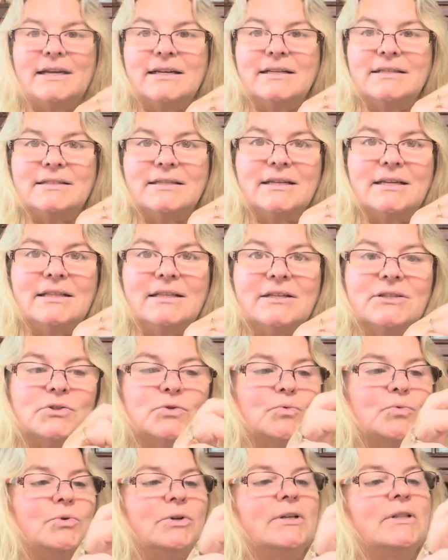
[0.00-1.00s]
It's in
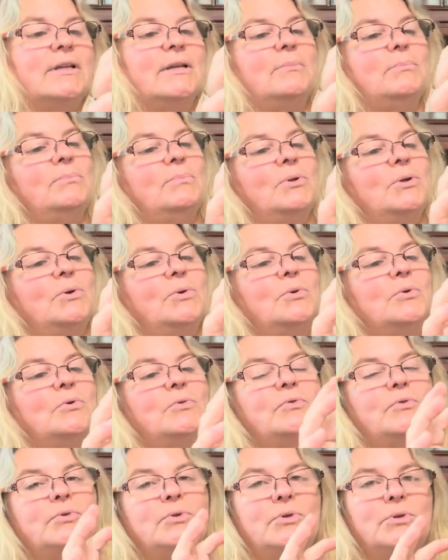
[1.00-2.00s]
this really
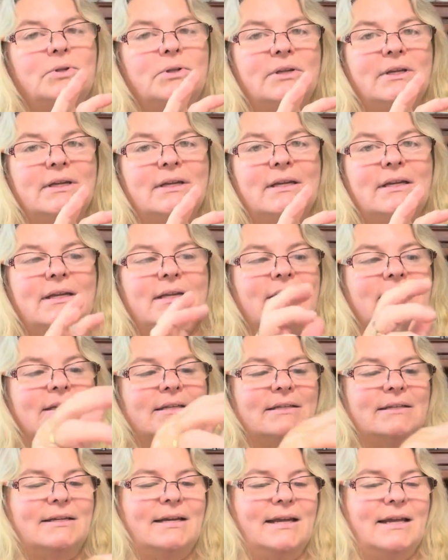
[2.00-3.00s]
beautiful
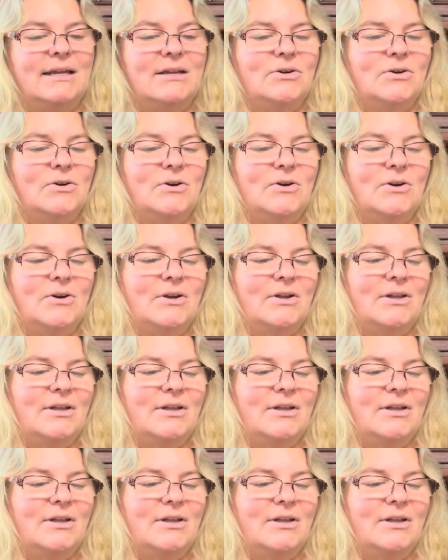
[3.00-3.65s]
container,